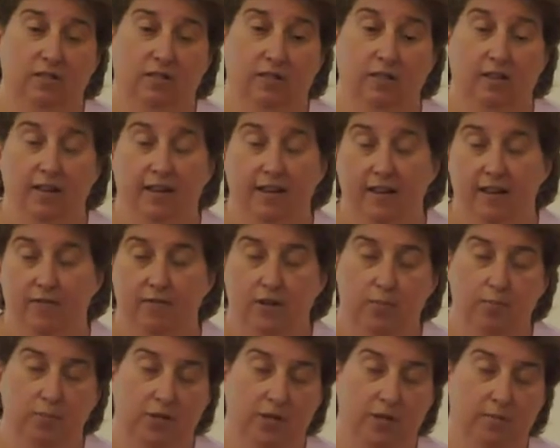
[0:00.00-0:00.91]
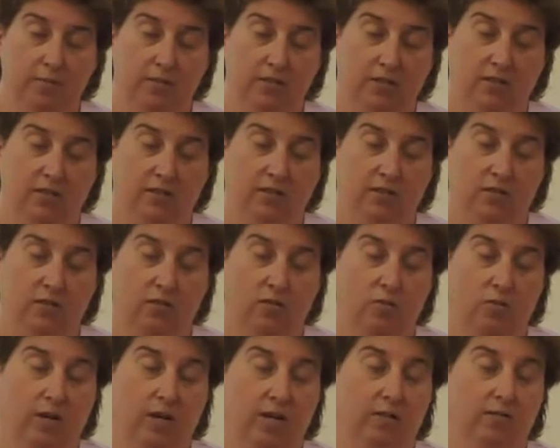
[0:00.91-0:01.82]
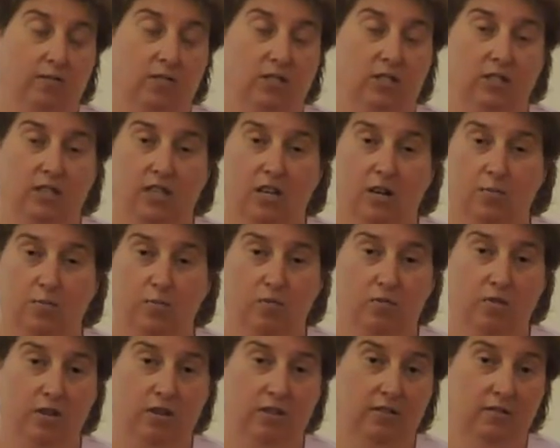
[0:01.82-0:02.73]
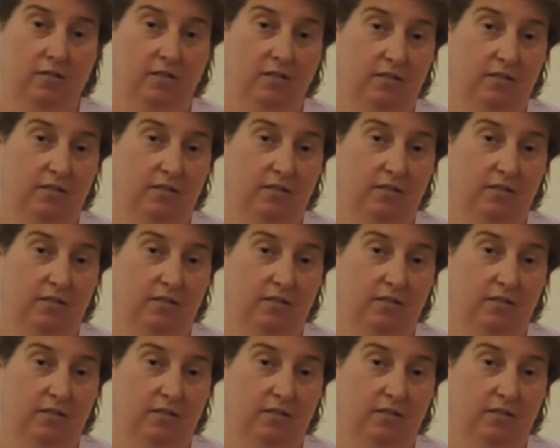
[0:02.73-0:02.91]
and I have epilepsy, so when I reached that point,